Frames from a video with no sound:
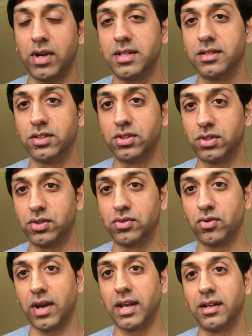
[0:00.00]
should
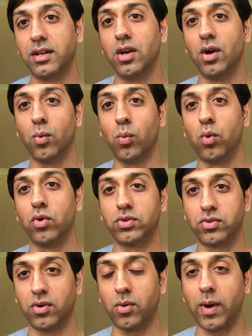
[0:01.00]
drain
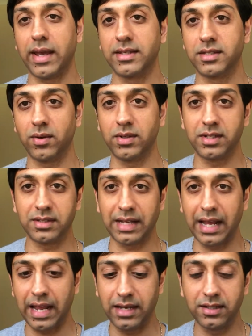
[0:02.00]
water away so it doesn't
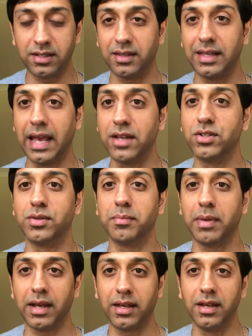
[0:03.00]
enter the engine
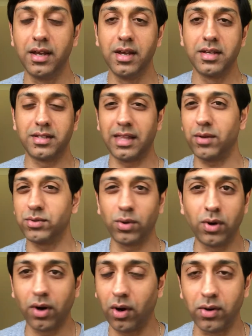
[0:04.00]
bay. So that was all
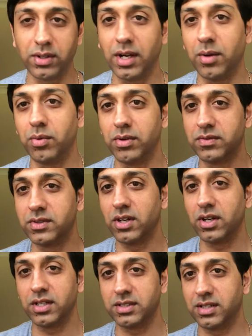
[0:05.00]
clogged up with
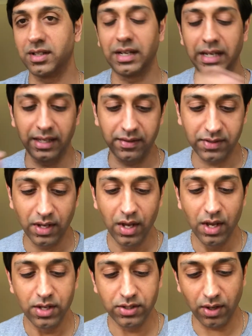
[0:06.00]
dirt and leaves.
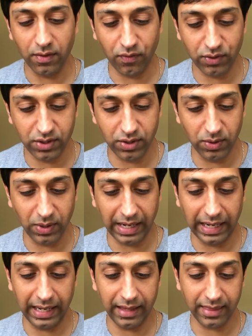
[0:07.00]
So to
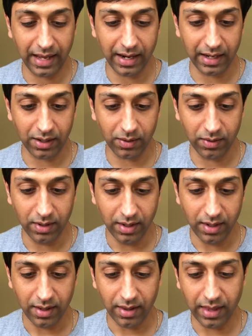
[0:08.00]
clean that out,
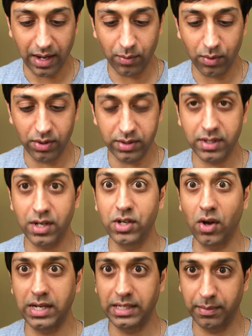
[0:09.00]
that was
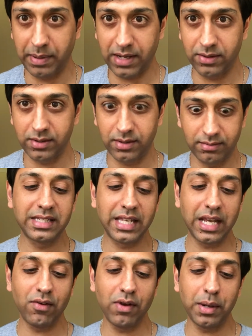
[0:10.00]
£90.
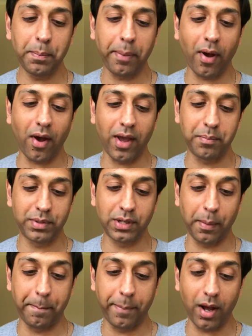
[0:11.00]
Steering pipe to
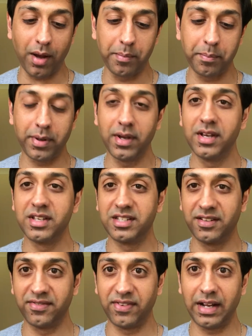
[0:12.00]
pump
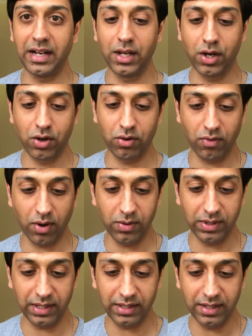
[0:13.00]
severely
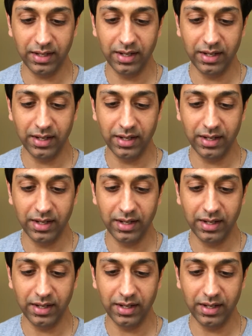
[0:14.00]
corroded,